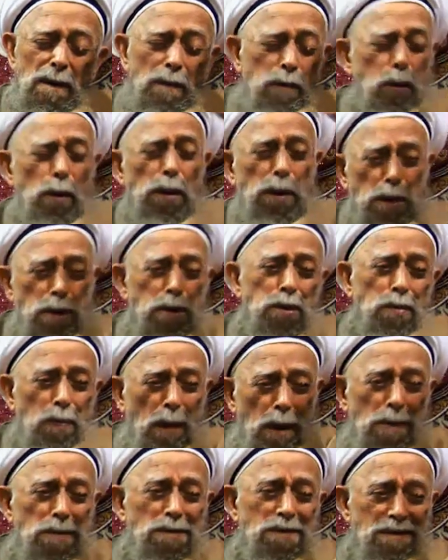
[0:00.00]
foolish
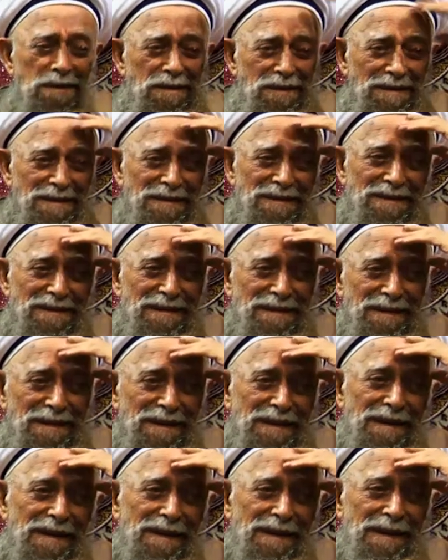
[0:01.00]
ones,
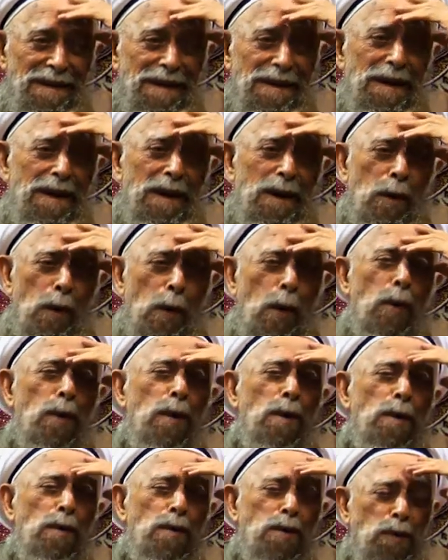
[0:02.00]

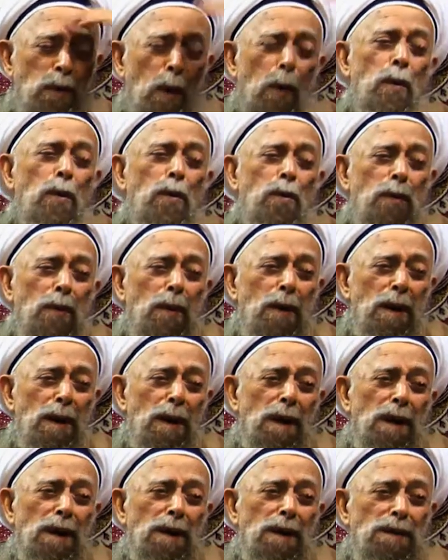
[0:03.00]
or so
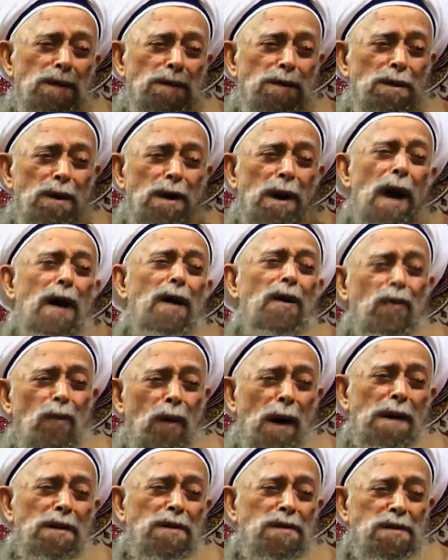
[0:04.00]
drunk
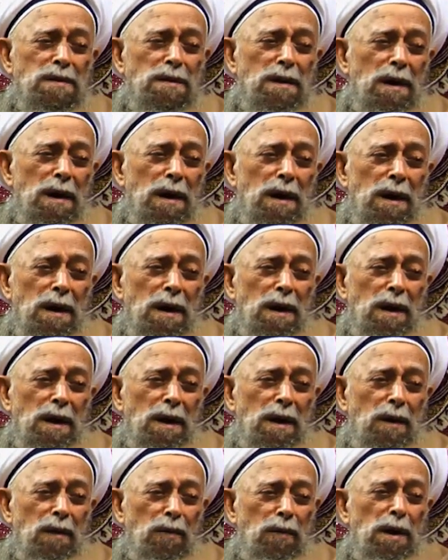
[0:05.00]
ones
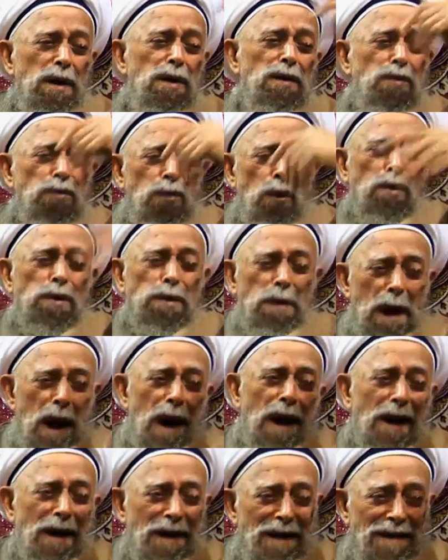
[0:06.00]
with
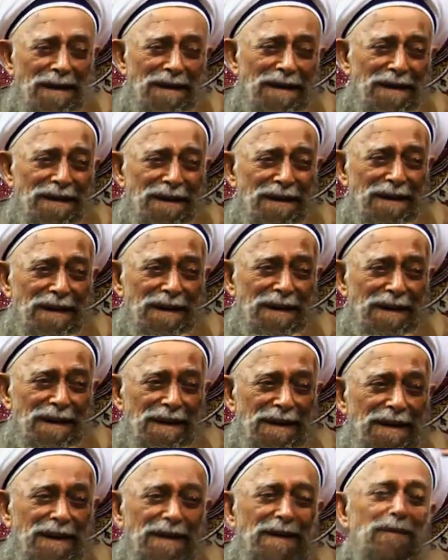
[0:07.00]
dunya.
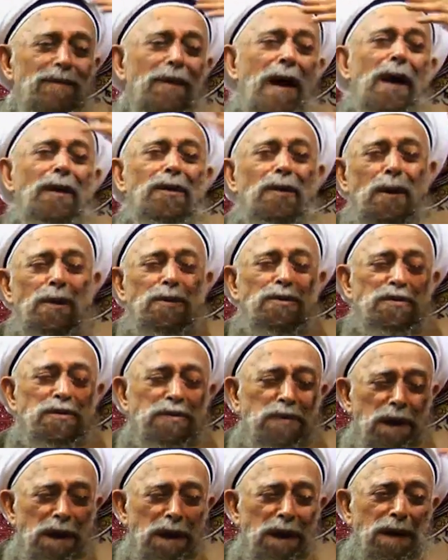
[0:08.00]
We are not
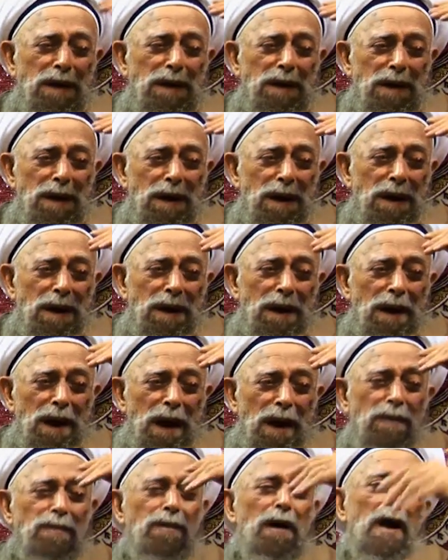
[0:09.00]
seeing
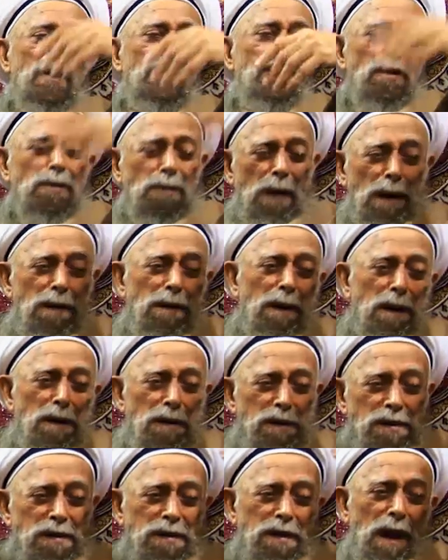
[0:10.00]
and we are not
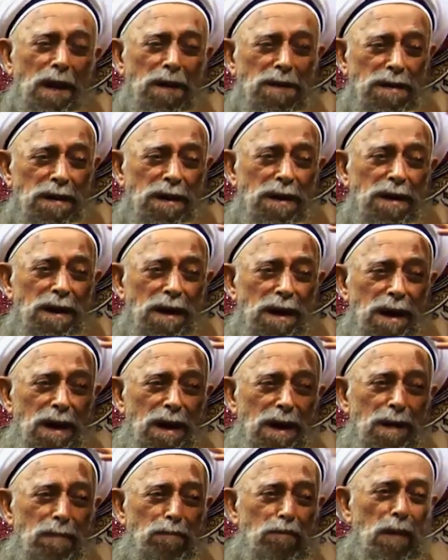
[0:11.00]
understanding.
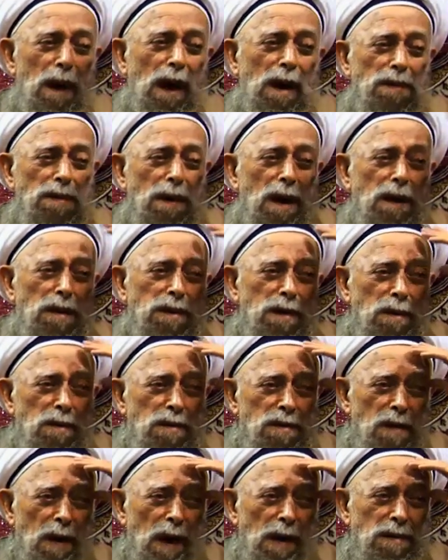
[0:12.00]
May Allah
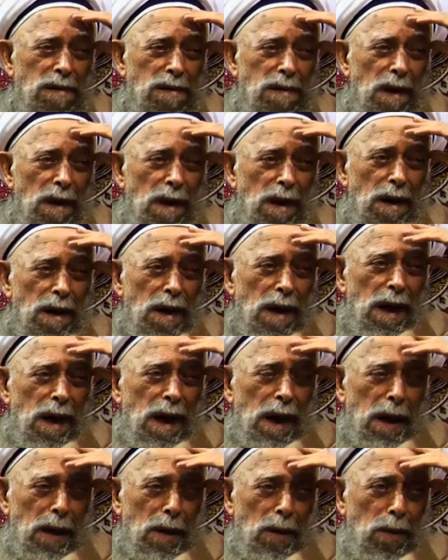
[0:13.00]
gives us
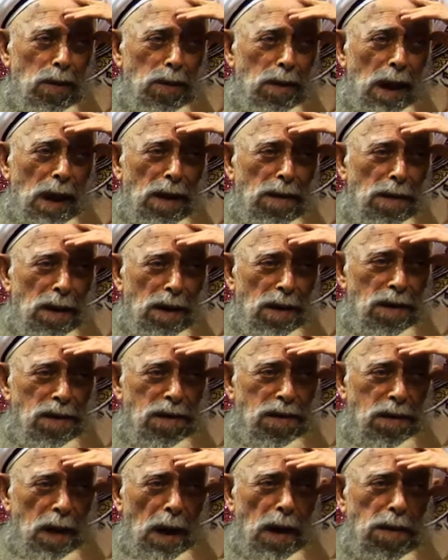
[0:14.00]
a good
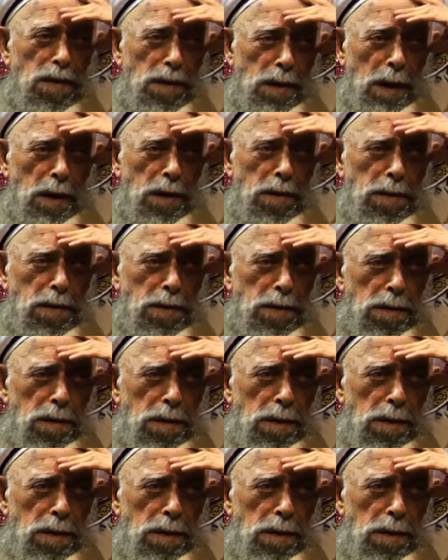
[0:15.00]
understanding